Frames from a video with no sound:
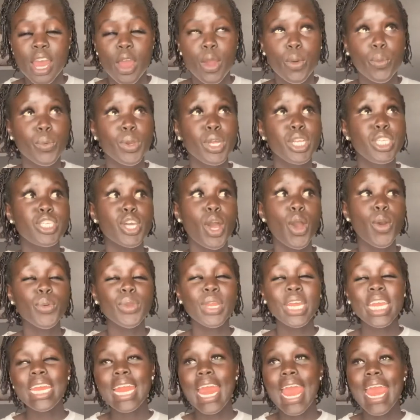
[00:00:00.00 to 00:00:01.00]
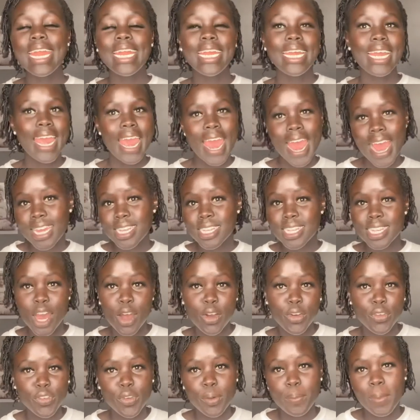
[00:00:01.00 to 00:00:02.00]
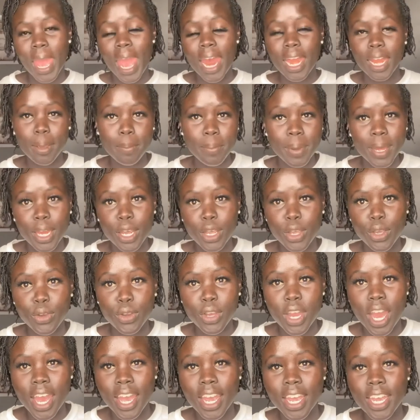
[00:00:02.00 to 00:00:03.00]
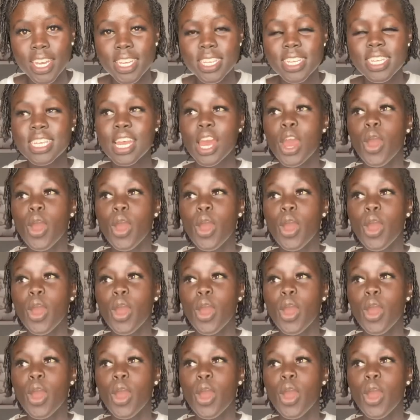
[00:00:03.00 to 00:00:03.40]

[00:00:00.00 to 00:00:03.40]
We don't need any hands out from anybody, you guys.